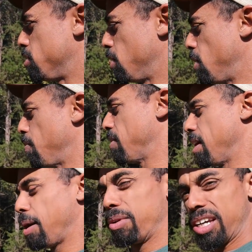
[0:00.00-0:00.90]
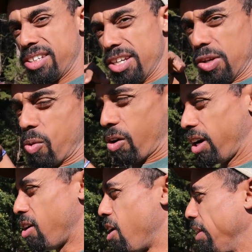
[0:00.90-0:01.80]
So I'm gonna continue
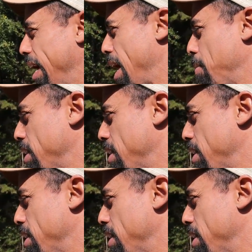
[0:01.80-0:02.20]
working on that